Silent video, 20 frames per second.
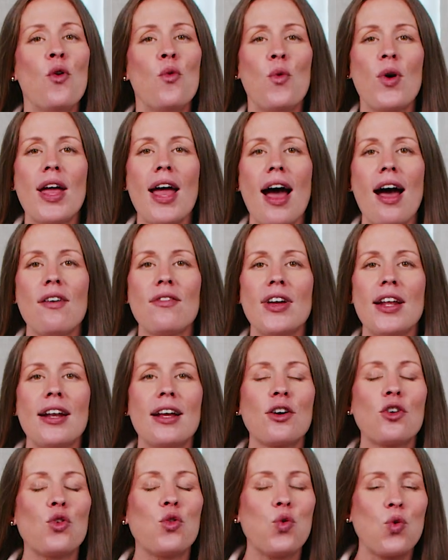We have an
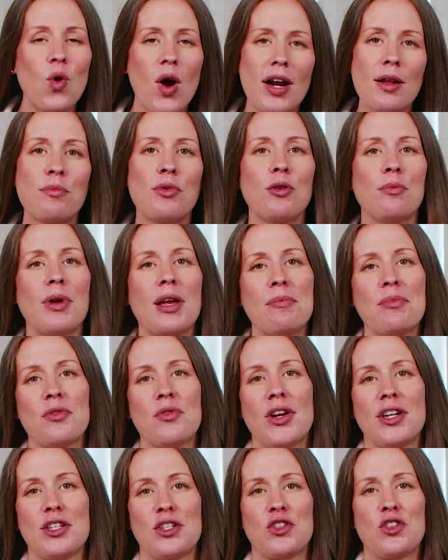incredible baby
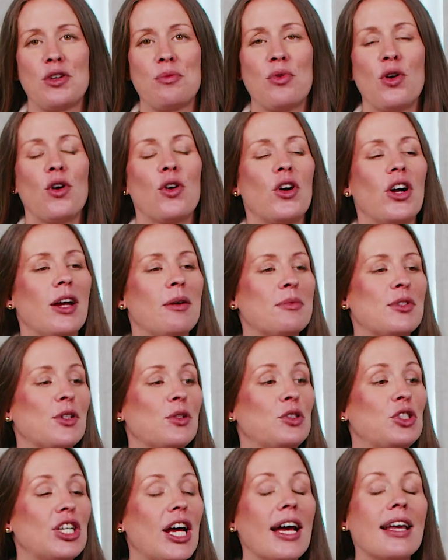registry program, so
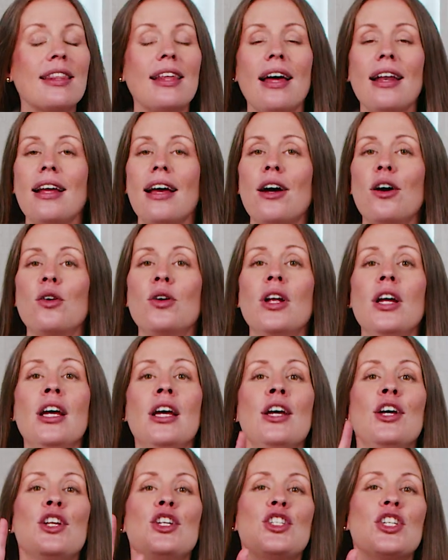check that out.
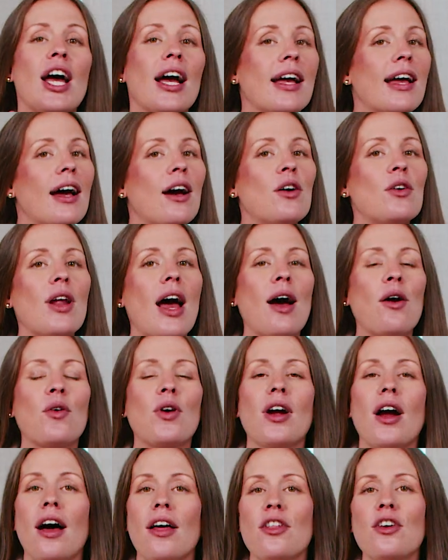Check out
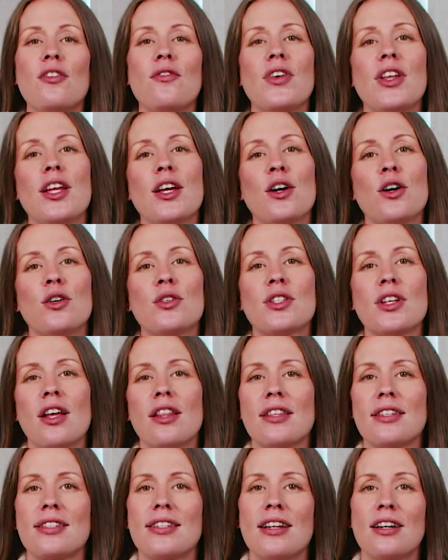our other videos on
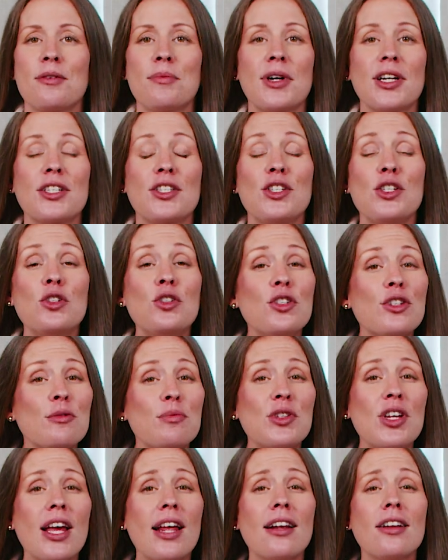the Bugz YouTube
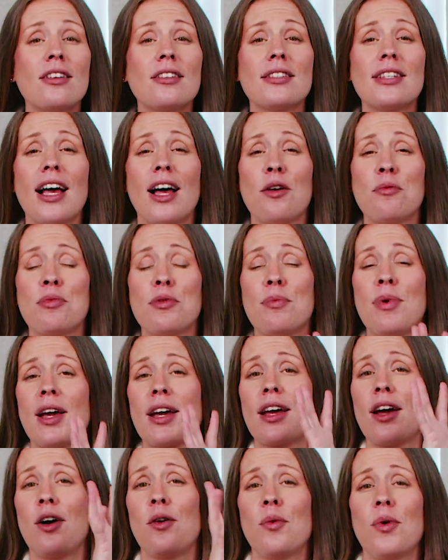channel to help you
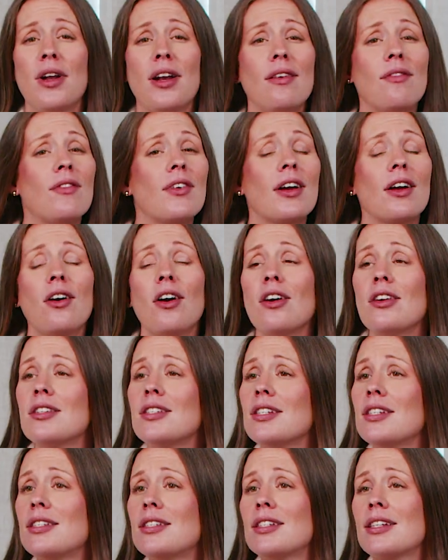pick out what infant car
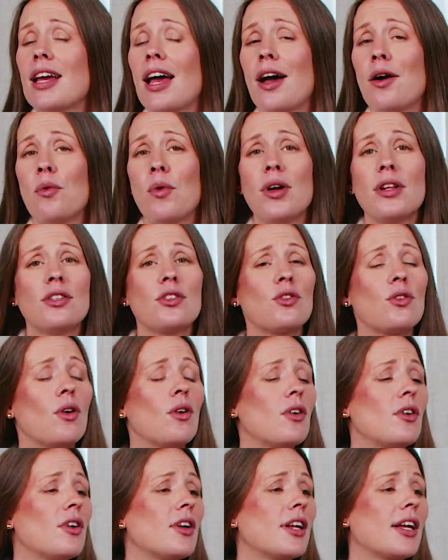seat to get, what
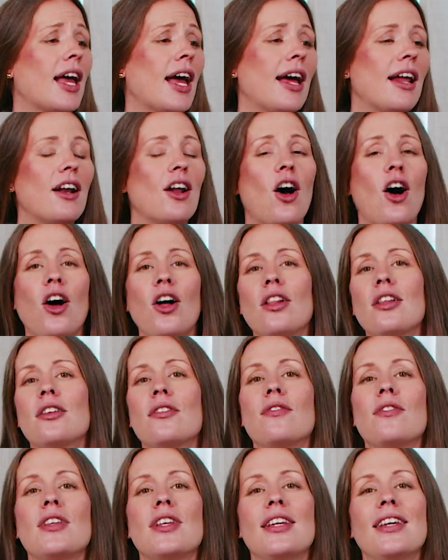stroller to get, all
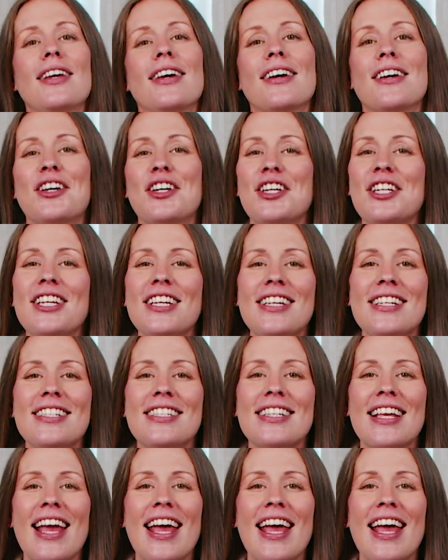of the goodies.